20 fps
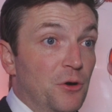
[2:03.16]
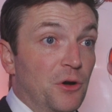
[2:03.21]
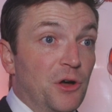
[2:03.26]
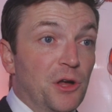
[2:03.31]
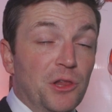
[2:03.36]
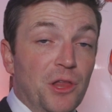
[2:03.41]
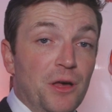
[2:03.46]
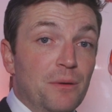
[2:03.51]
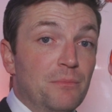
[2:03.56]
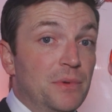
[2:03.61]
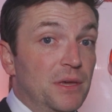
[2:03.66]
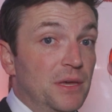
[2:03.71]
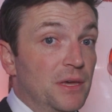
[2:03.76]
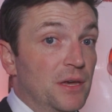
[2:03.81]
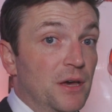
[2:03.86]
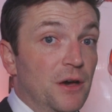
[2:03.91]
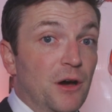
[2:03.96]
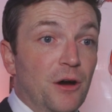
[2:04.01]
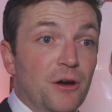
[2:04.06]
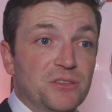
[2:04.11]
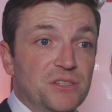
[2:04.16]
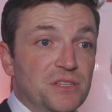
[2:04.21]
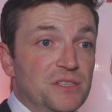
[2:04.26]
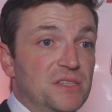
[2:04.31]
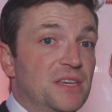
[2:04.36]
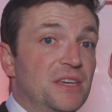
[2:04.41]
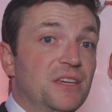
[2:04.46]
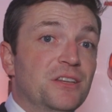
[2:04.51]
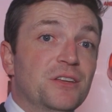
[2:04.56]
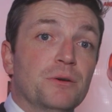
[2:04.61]
Colombia,
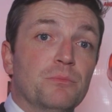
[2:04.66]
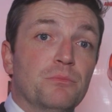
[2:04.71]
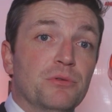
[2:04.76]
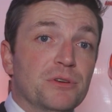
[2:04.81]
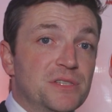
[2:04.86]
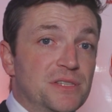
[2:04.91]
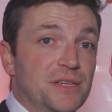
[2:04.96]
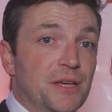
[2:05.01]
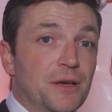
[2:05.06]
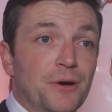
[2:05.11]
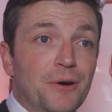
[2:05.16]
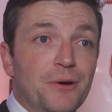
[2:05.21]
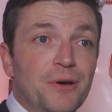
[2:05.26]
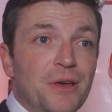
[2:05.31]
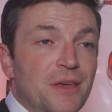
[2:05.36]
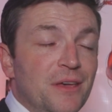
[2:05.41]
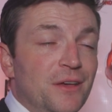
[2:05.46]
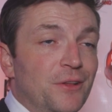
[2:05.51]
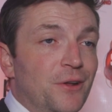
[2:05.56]
Argentina, Brazil.